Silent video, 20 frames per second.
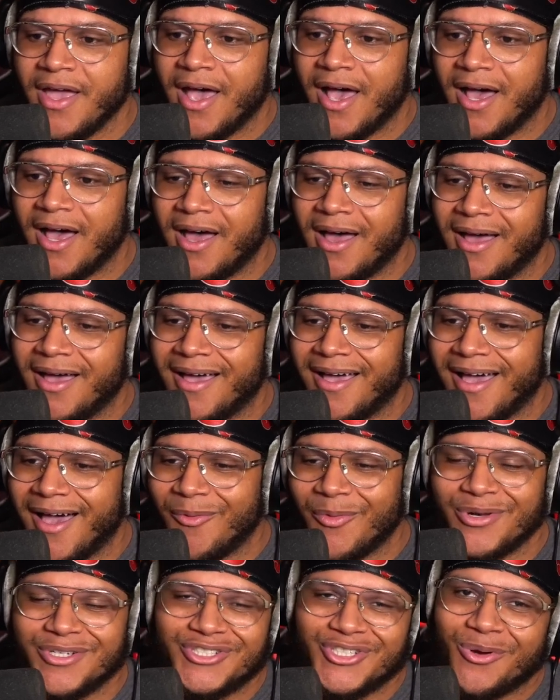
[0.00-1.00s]
I
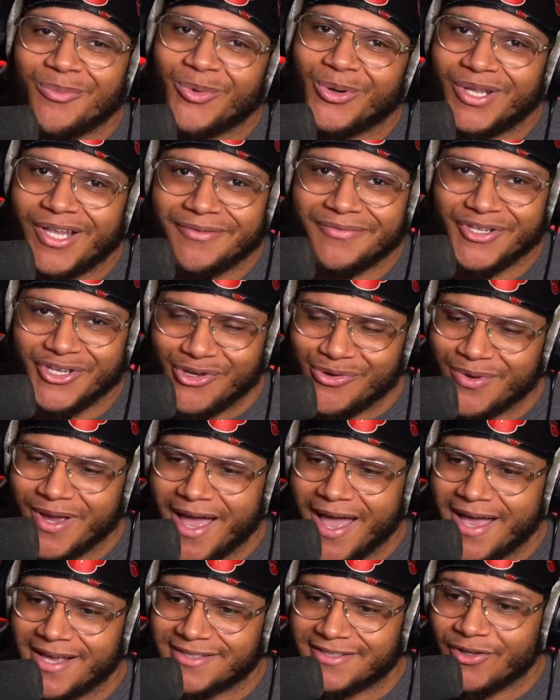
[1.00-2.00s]
want to show more love to you guys.